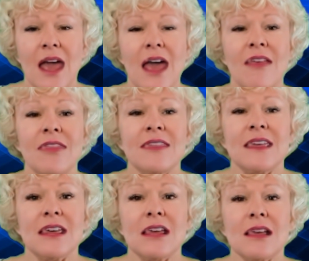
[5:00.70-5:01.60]
And
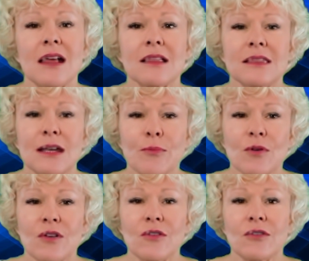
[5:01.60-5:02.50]
the
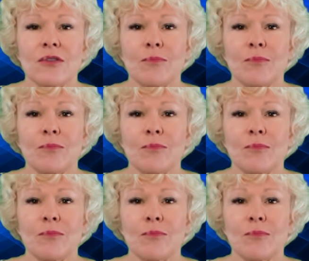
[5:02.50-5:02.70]
Liberal